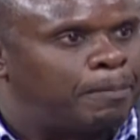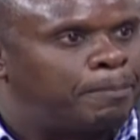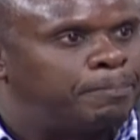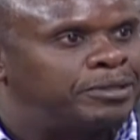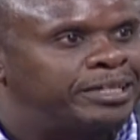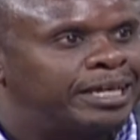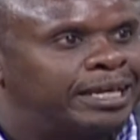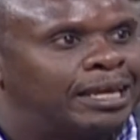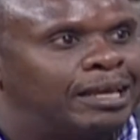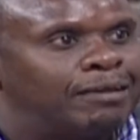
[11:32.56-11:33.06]

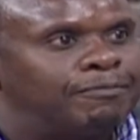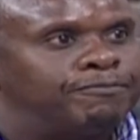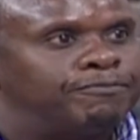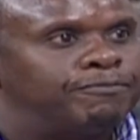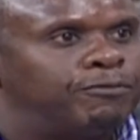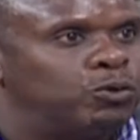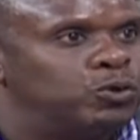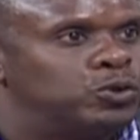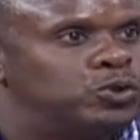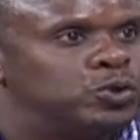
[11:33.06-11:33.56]
taking
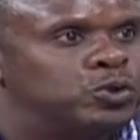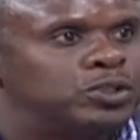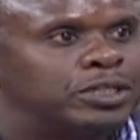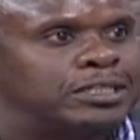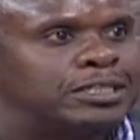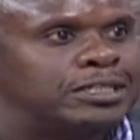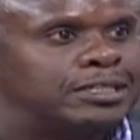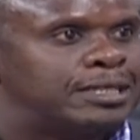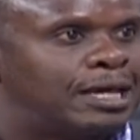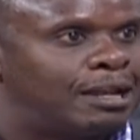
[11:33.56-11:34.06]
photos
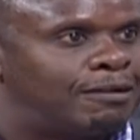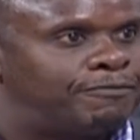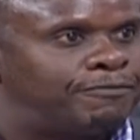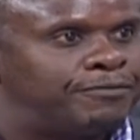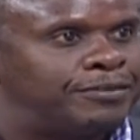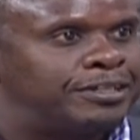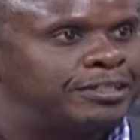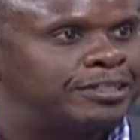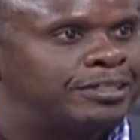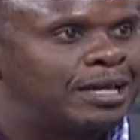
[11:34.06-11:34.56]
and
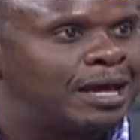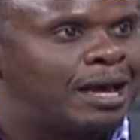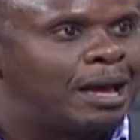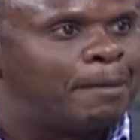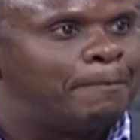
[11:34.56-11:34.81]
selfies,